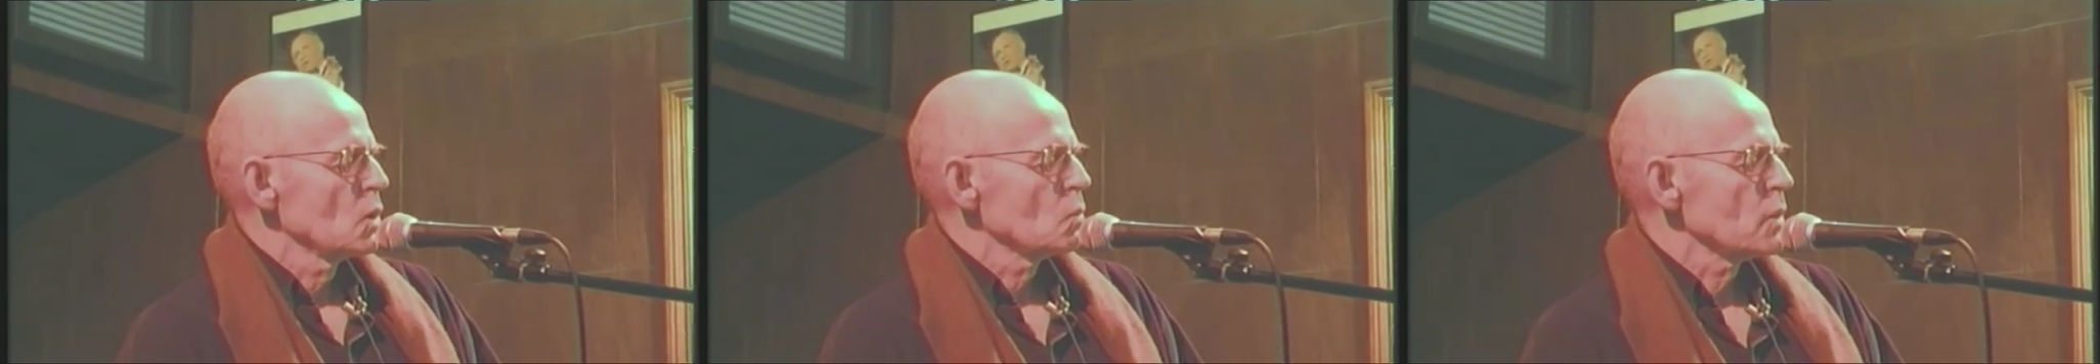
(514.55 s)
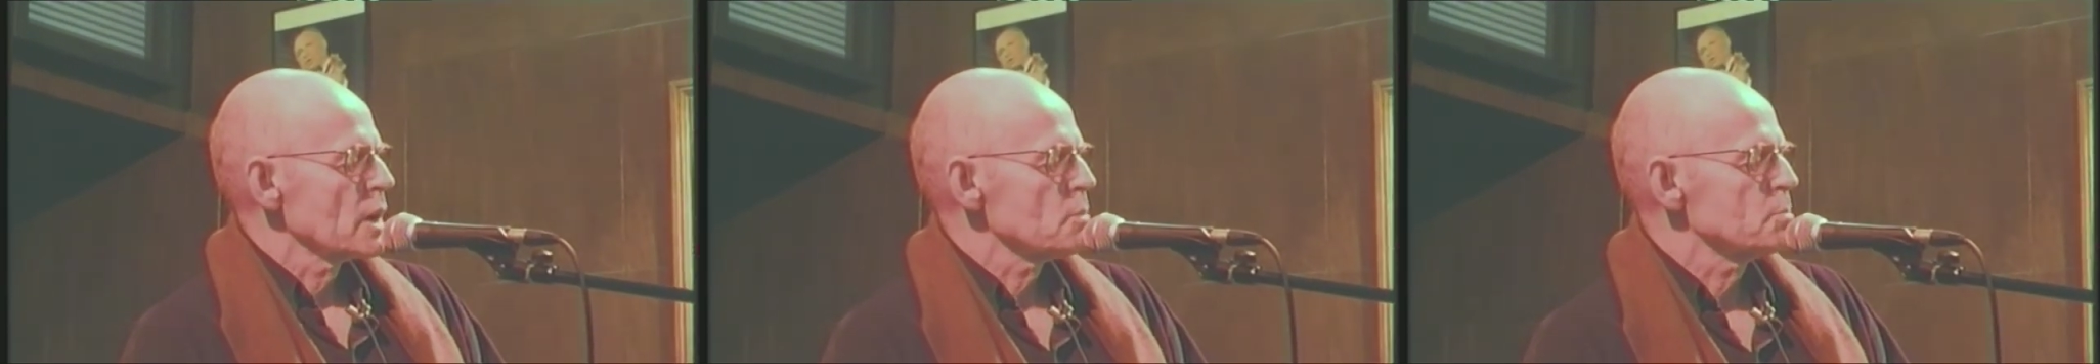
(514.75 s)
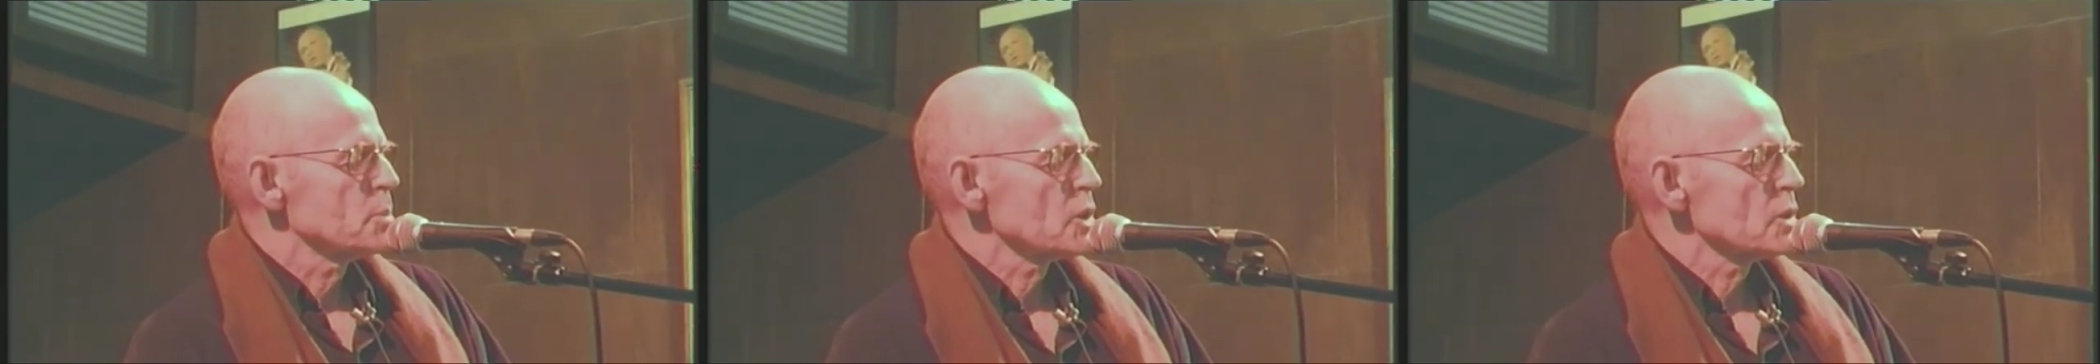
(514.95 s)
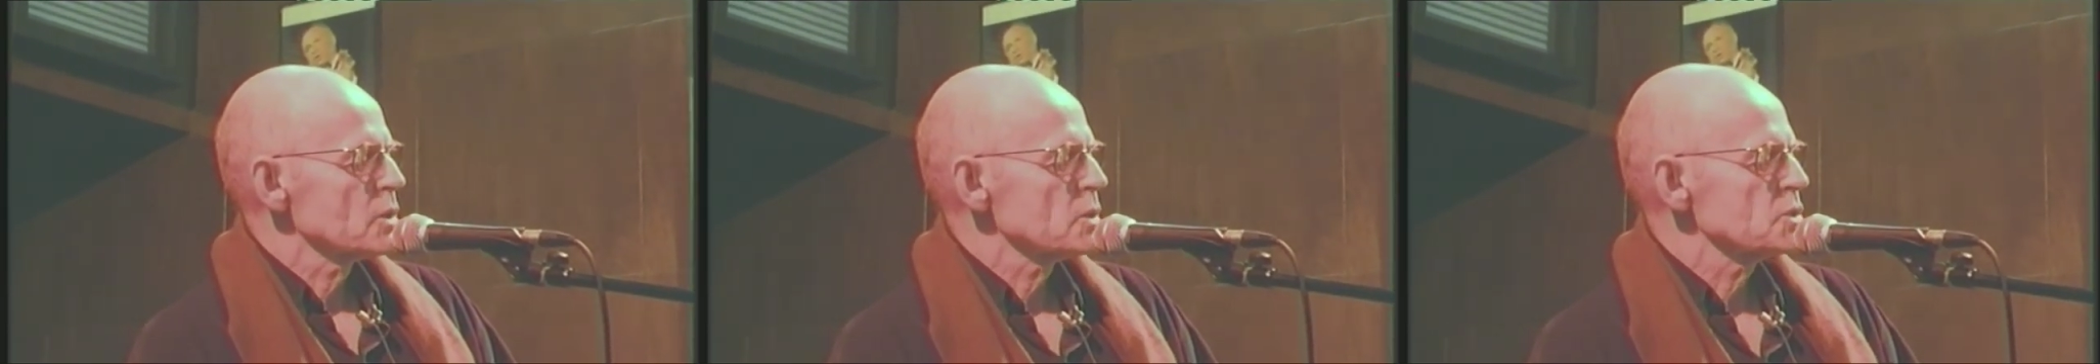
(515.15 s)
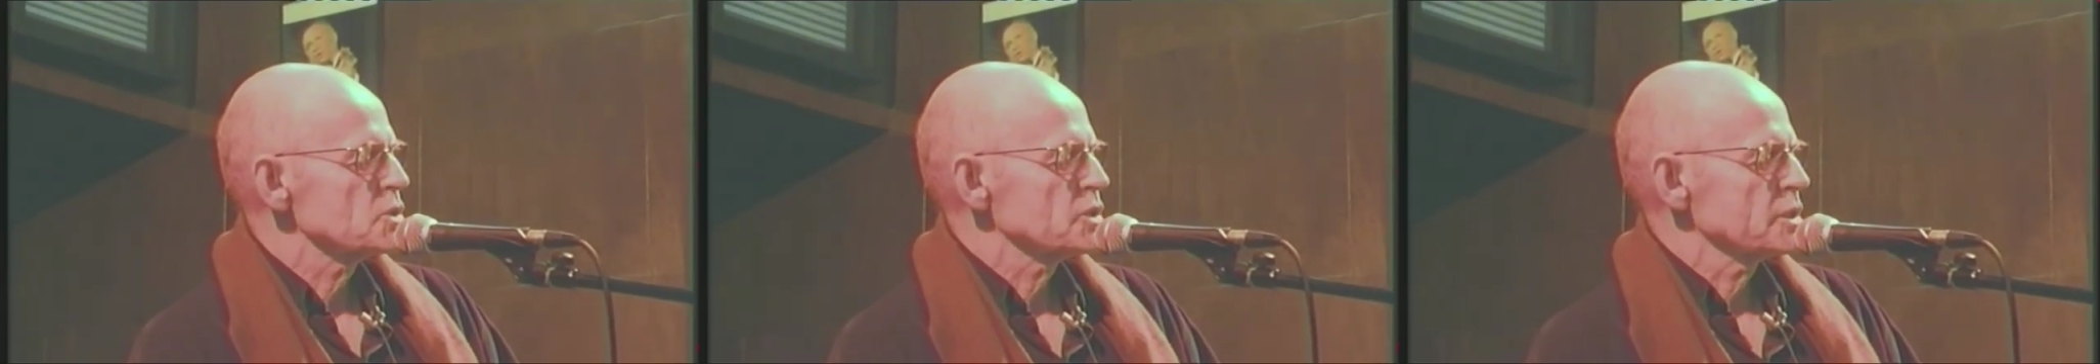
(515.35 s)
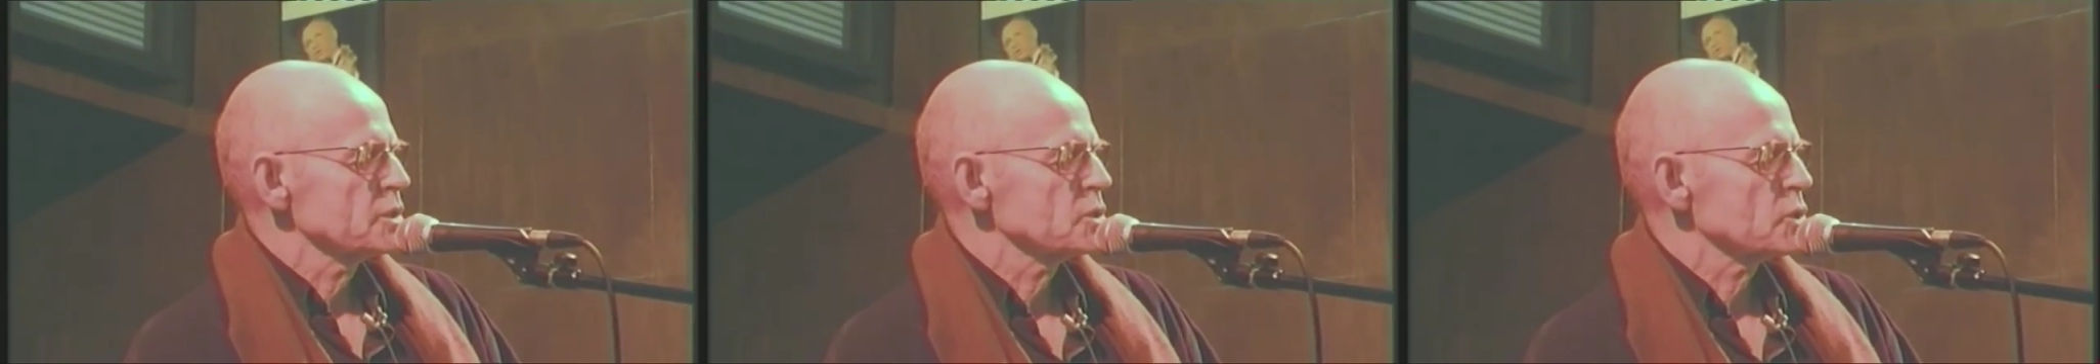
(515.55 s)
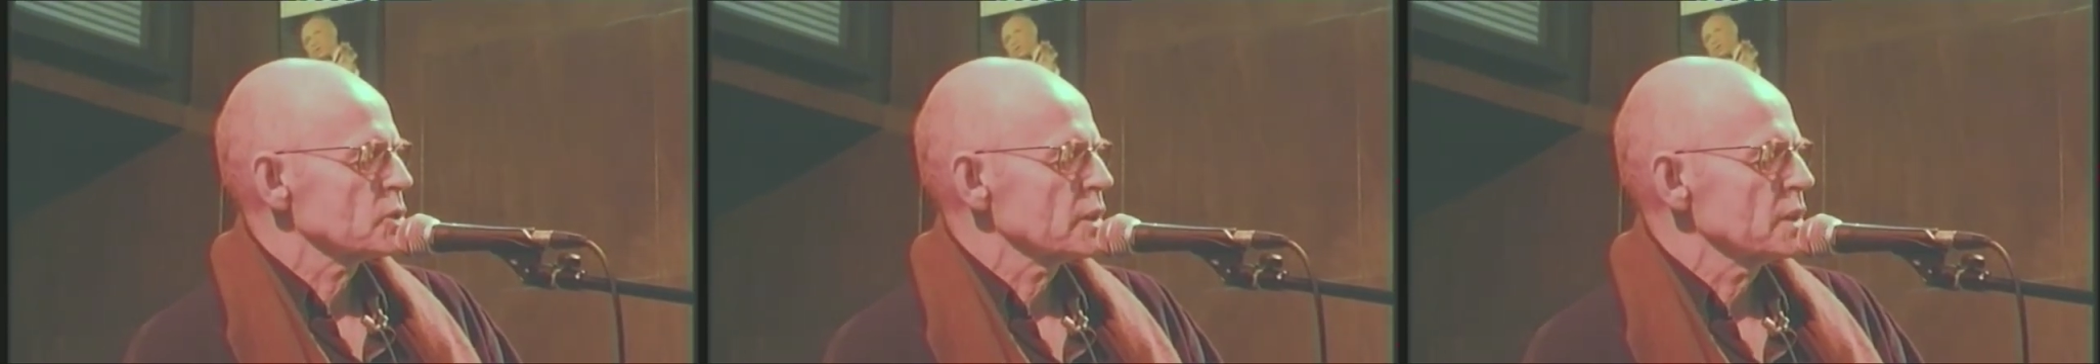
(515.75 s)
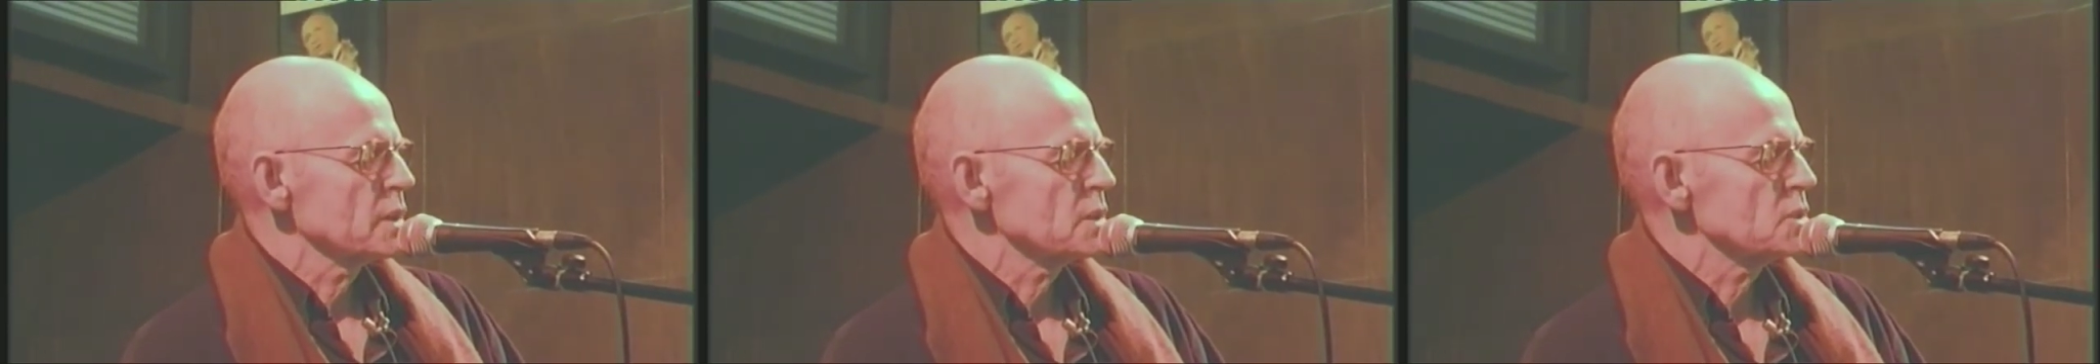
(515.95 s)
where birds in
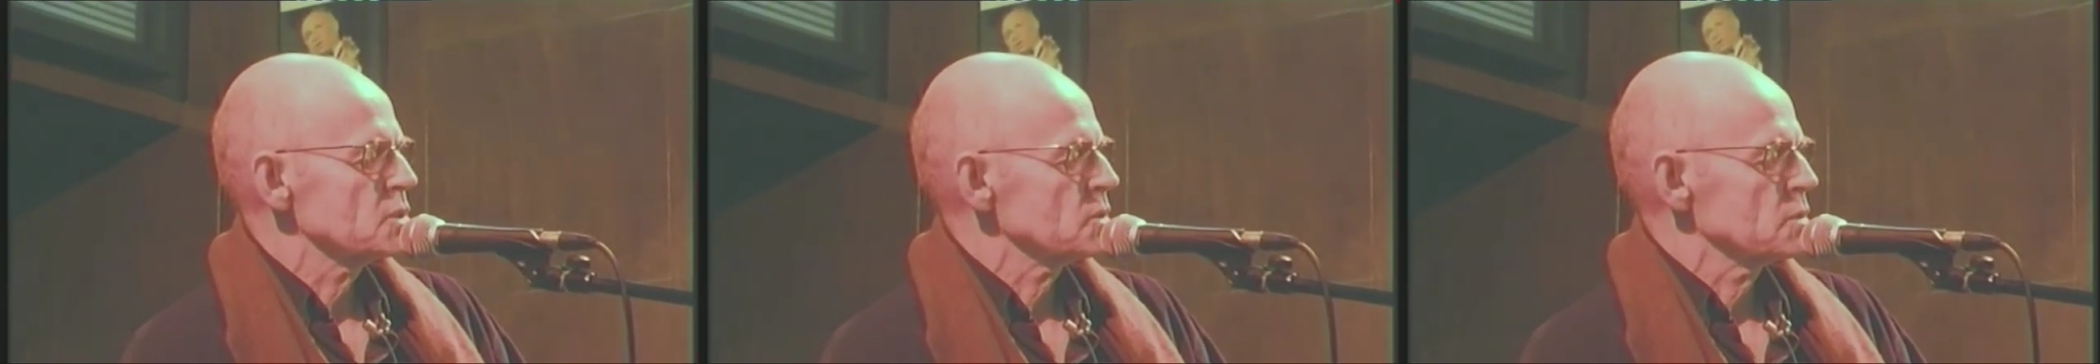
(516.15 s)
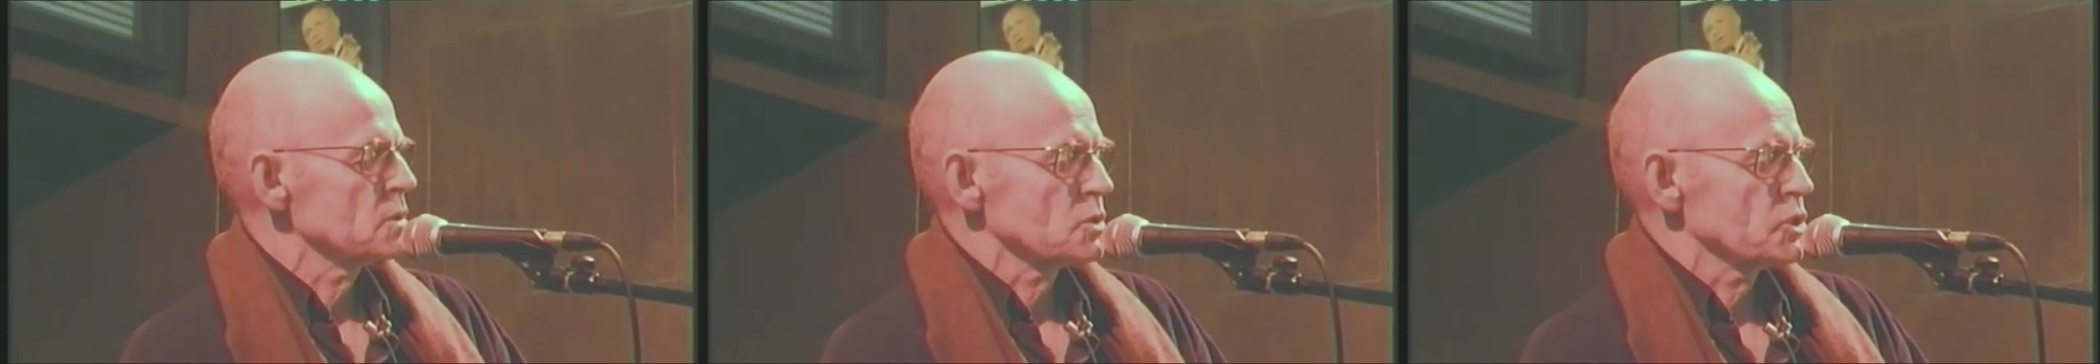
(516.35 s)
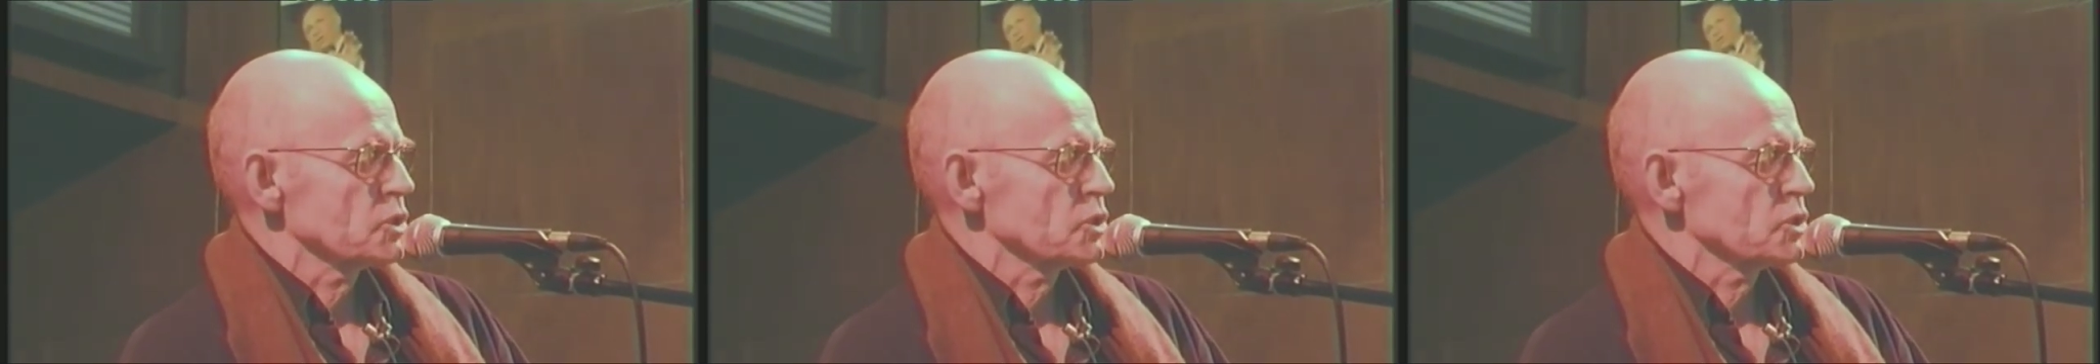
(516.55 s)
trees that